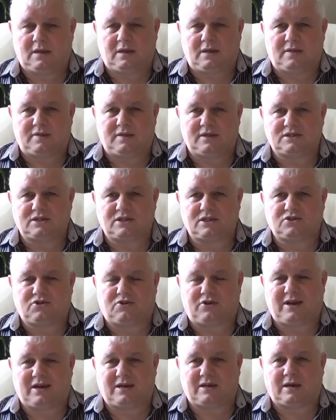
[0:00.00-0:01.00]
This has
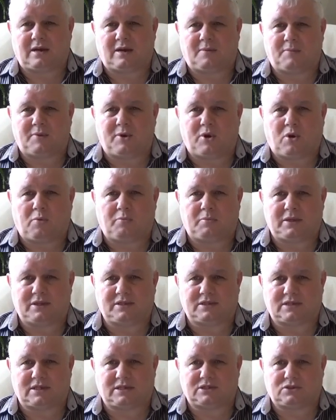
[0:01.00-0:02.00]
created a monopoly
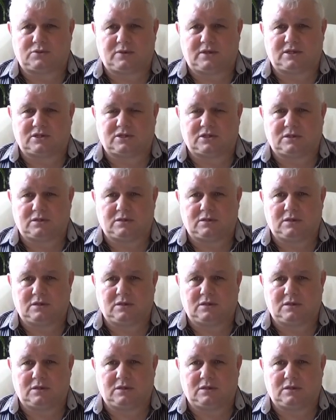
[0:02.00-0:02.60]
situation